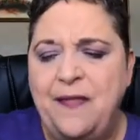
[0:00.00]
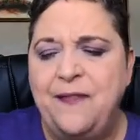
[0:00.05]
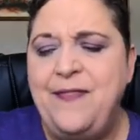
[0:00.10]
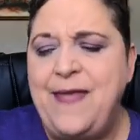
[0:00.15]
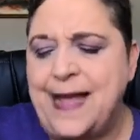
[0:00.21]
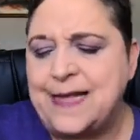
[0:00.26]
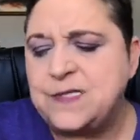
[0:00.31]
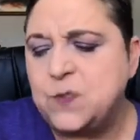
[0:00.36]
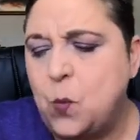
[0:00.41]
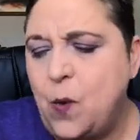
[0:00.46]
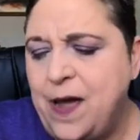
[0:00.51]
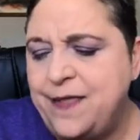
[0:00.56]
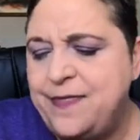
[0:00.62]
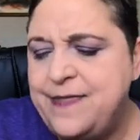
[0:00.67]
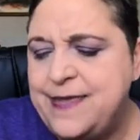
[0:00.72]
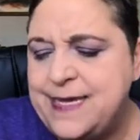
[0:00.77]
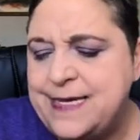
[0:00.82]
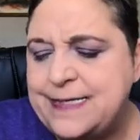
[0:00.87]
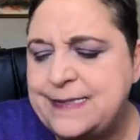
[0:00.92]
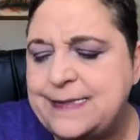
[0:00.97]
that's why
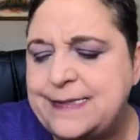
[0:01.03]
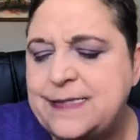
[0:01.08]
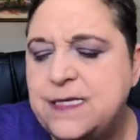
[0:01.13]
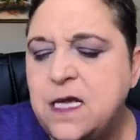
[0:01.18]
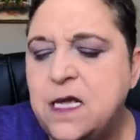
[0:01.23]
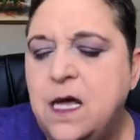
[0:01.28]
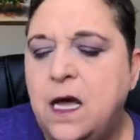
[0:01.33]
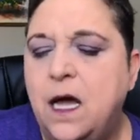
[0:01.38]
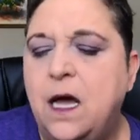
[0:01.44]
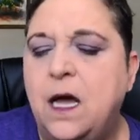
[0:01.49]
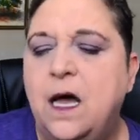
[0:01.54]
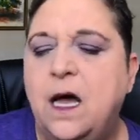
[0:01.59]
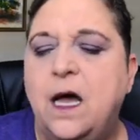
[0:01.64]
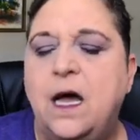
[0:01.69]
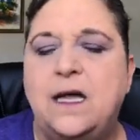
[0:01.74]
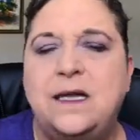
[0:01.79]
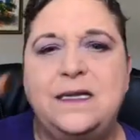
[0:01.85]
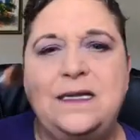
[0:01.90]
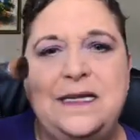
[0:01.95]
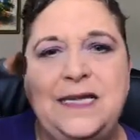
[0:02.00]
this
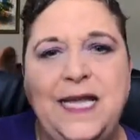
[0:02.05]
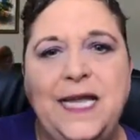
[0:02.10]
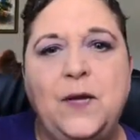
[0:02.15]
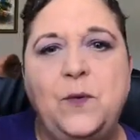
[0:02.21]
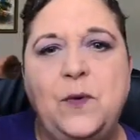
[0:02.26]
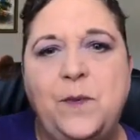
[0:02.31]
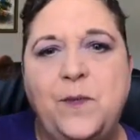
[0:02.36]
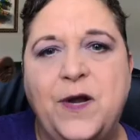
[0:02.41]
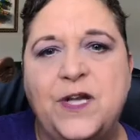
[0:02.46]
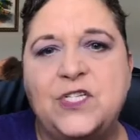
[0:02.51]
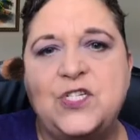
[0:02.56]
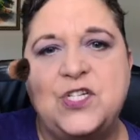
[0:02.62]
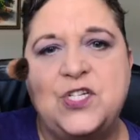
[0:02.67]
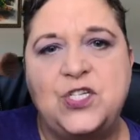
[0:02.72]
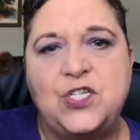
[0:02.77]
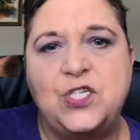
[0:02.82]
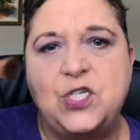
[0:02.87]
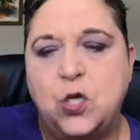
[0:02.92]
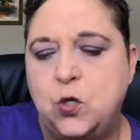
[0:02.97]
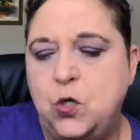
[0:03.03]
uh, liquid brush is
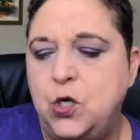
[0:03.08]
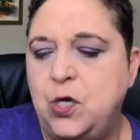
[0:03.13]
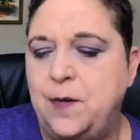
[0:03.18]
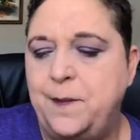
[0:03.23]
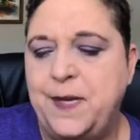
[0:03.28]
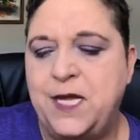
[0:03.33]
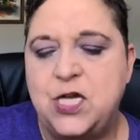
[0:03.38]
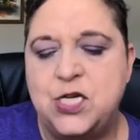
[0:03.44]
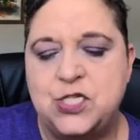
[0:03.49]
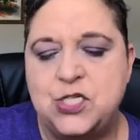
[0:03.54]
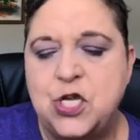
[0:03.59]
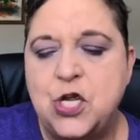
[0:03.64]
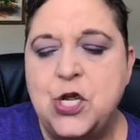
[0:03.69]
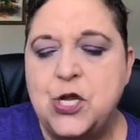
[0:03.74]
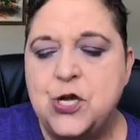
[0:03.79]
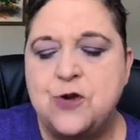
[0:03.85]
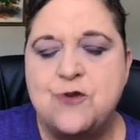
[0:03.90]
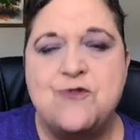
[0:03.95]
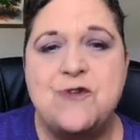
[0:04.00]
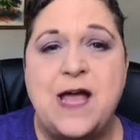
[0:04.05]
so good because
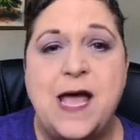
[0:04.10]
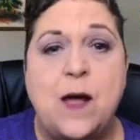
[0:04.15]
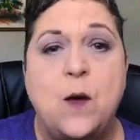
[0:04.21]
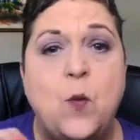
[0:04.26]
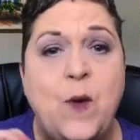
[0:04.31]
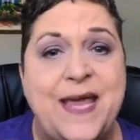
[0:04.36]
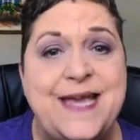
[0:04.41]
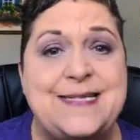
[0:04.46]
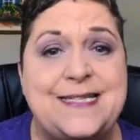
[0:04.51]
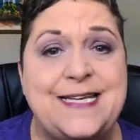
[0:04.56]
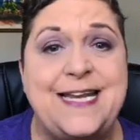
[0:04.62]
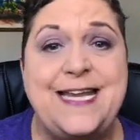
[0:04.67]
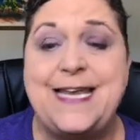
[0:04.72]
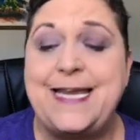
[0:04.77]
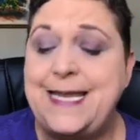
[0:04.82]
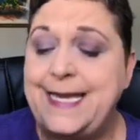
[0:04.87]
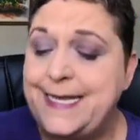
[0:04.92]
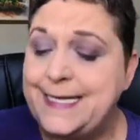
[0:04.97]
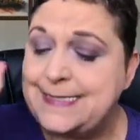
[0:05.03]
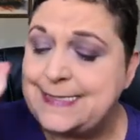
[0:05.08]
you're not wasting
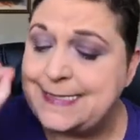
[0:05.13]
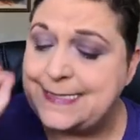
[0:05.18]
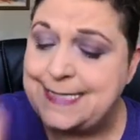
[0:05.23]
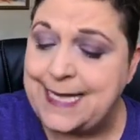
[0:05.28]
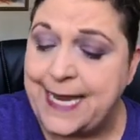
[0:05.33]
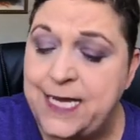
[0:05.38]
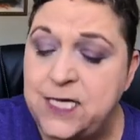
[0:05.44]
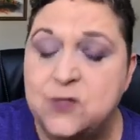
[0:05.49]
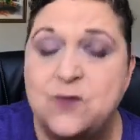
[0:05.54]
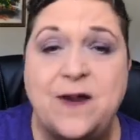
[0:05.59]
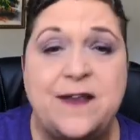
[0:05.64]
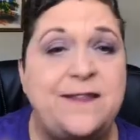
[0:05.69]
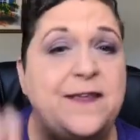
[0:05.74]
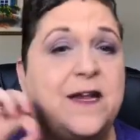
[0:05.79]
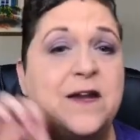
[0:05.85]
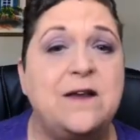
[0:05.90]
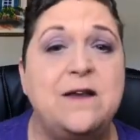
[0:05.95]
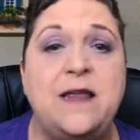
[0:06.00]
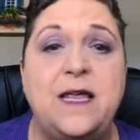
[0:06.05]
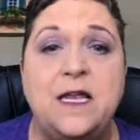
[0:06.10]
any. It stays right
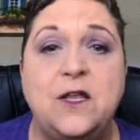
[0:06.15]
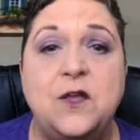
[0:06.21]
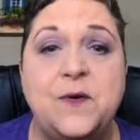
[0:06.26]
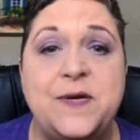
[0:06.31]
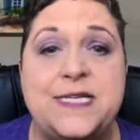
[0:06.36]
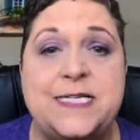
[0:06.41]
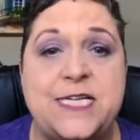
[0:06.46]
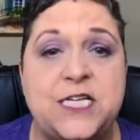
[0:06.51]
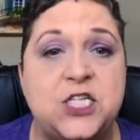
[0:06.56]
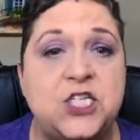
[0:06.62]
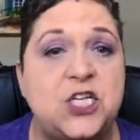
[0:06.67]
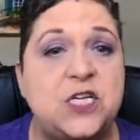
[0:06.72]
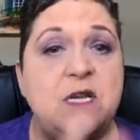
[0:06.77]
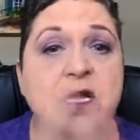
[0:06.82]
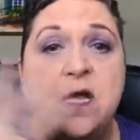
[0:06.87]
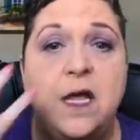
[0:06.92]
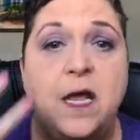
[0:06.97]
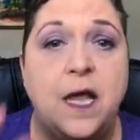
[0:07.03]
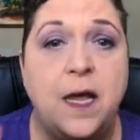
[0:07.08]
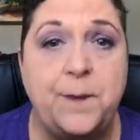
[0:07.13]
there in that little indentation
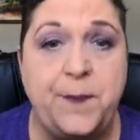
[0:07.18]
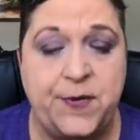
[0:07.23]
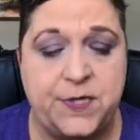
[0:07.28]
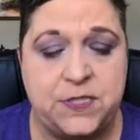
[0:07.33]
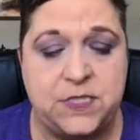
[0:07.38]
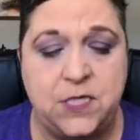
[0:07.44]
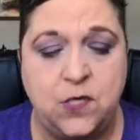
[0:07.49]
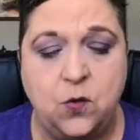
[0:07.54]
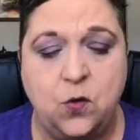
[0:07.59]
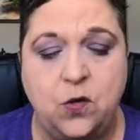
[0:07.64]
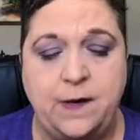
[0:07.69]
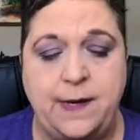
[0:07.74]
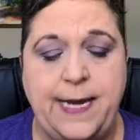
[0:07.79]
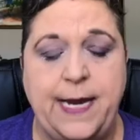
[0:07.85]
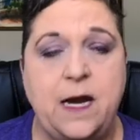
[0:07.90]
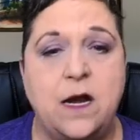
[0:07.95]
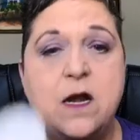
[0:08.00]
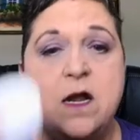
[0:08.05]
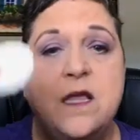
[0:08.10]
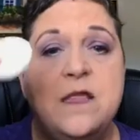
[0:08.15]
that puts it on
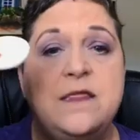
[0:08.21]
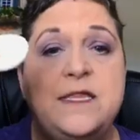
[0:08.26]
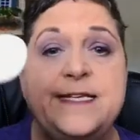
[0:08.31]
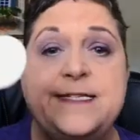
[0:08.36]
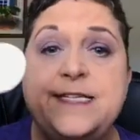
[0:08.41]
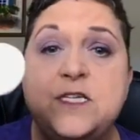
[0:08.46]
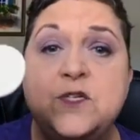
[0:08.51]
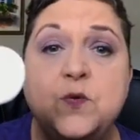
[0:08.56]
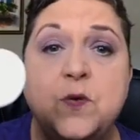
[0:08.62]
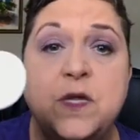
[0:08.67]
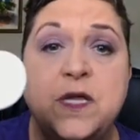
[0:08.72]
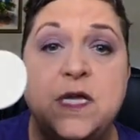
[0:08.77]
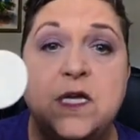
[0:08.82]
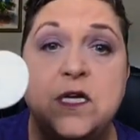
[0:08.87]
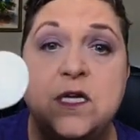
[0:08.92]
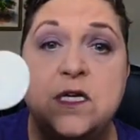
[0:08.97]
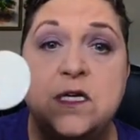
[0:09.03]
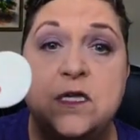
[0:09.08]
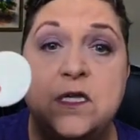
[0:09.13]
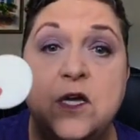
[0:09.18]
there. This is really
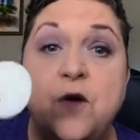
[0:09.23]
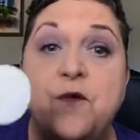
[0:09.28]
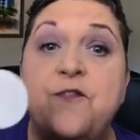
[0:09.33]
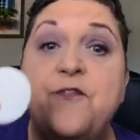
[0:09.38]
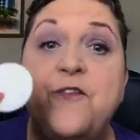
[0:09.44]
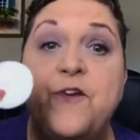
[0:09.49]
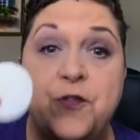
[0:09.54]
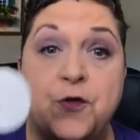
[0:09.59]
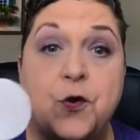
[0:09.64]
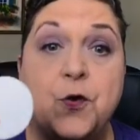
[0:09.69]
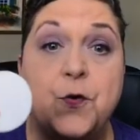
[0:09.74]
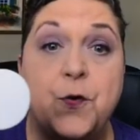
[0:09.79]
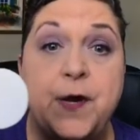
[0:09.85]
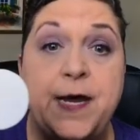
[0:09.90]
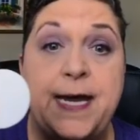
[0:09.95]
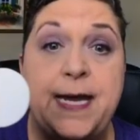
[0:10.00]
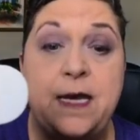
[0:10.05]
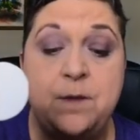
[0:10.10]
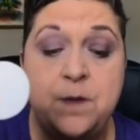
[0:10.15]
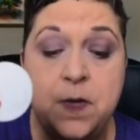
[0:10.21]
good though for the
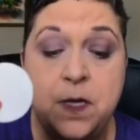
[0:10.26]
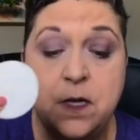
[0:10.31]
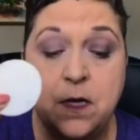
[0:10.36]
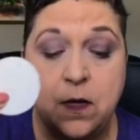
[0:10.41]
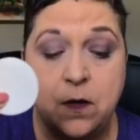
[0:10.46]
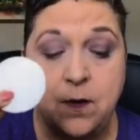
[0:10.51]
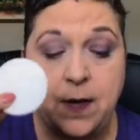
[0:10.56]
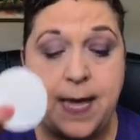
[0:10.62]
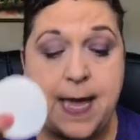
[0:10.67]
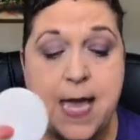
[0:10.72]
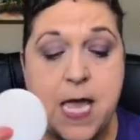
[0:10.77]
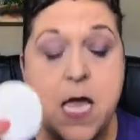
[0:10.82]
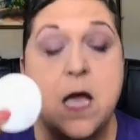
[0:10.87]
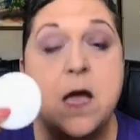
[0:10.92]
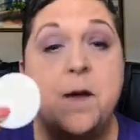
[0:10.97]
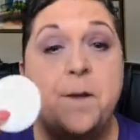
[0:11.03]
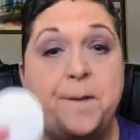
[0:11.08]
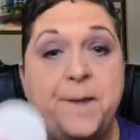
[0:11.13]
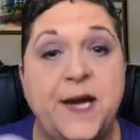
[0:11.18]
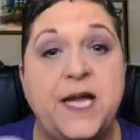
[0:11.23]
cream, okay?
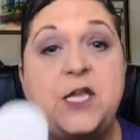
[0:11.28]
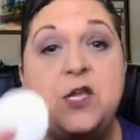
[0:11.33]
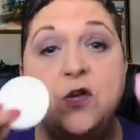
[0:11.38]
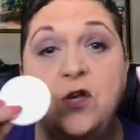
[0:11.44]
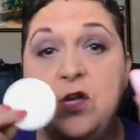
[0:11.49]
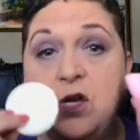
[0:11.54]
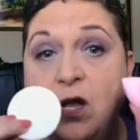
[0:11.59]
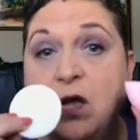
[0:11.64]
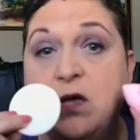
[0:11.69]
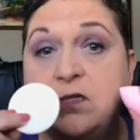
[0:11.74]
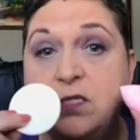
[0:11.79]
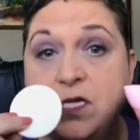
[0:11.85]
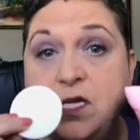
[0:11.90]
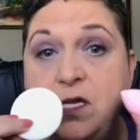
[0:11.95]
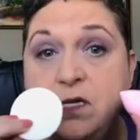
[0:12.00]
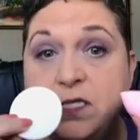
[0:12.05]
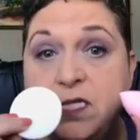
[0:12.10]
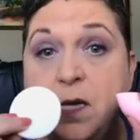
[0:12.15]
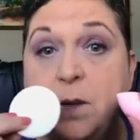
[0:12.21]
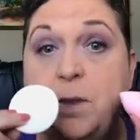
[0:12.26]
But you could also
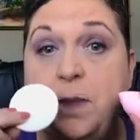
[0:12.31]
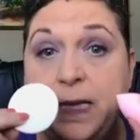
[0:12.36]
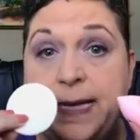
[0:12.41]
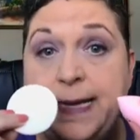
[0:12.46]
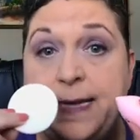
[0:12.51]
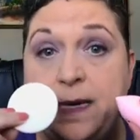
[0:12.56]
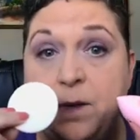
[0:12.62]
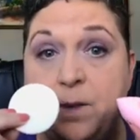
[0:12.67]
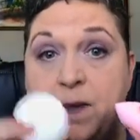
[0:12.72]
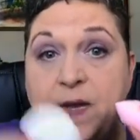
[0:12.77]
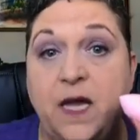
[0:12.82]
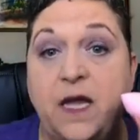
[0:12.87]
use a blending